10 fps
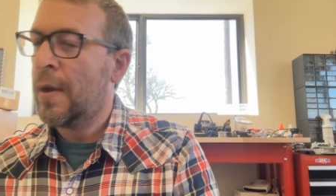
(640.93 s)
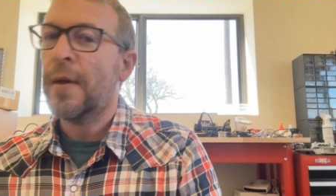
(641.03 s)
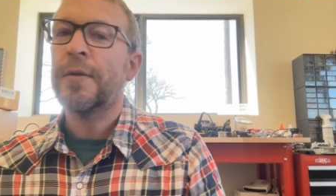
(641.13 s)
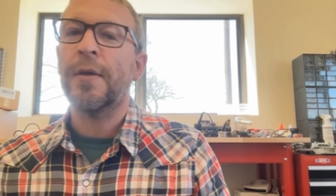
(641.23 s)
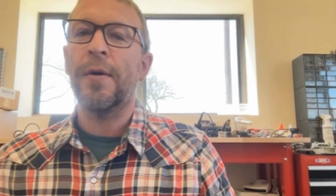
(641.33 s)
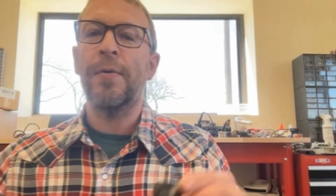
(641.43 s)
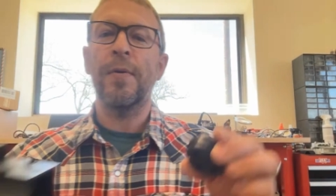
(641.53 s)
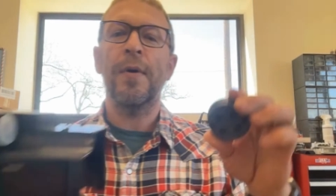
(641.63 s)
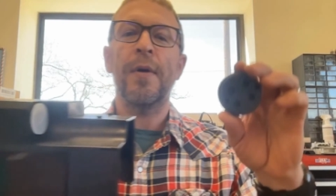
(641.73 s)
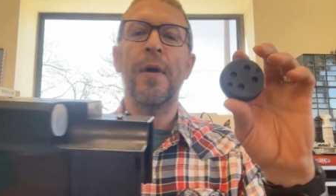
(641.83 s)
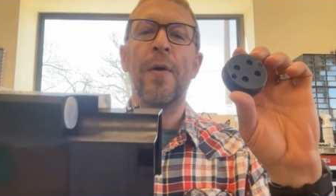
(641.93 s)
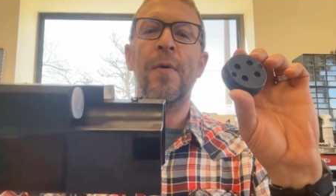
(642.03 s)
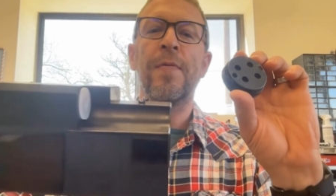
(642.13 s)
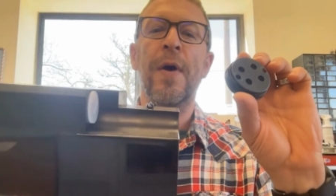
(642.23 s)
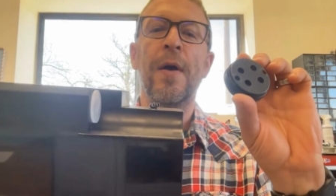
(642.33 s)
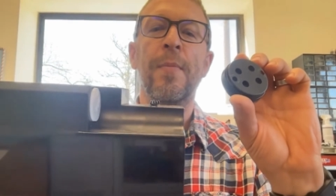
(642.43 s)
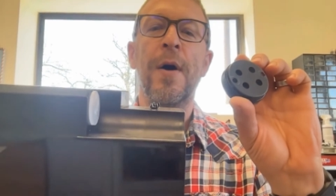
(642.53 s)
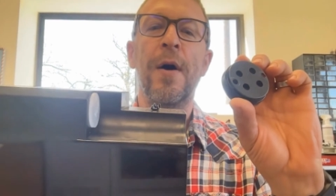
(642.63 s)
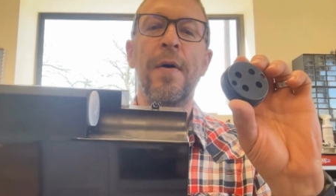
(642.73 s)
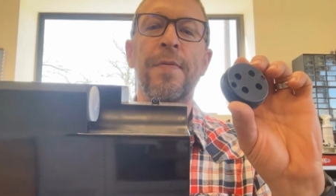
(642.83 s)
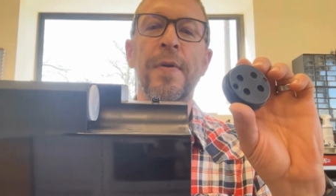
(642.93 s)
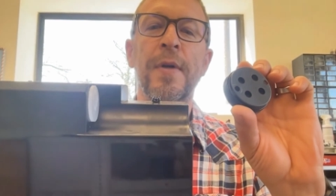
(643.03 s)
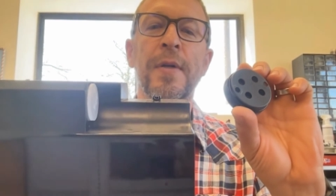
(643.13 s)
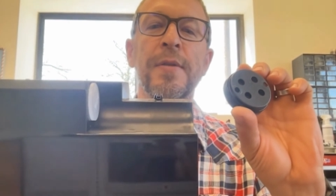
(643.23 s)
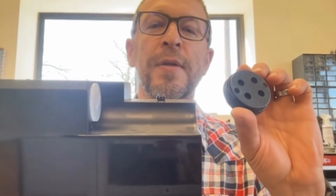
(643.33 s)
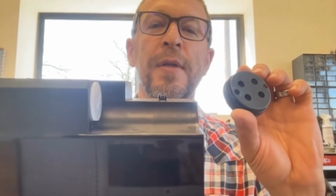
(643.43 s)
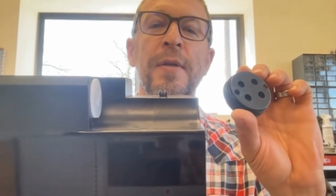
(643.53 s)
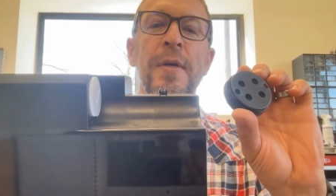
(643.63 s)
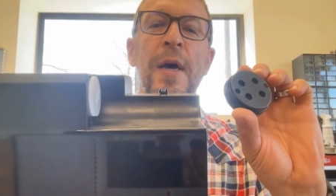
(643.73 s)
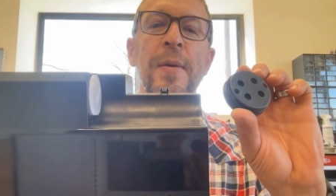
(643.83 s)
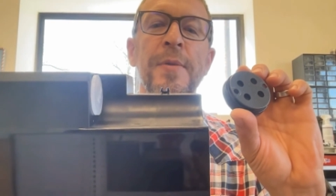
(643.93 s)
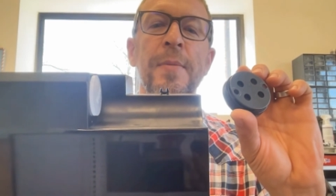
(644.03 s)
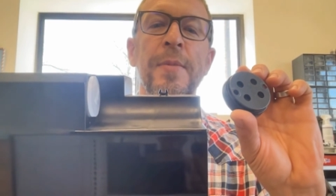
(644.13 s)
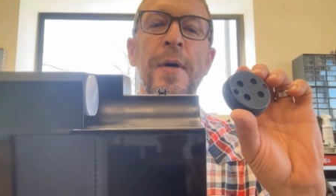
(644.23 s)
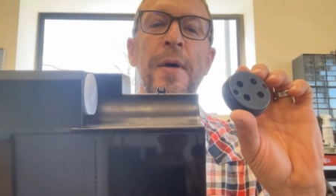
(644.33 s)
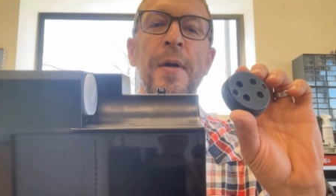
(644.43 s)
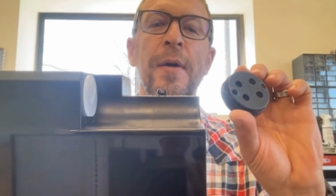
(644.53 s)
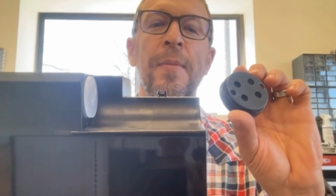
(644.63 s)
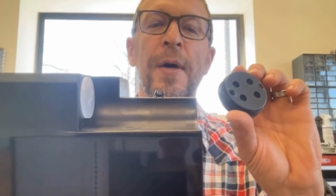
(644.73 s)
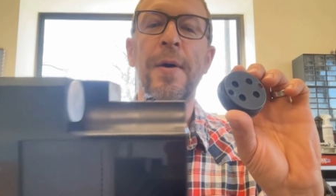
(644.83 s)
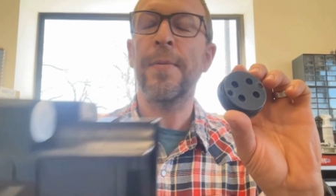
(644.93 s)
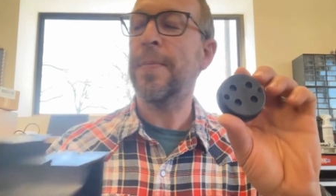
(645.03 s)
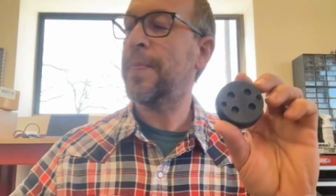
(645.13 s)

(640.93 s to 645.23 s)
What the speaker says: So now we've got them off, and you can see the tabs I'm talking about.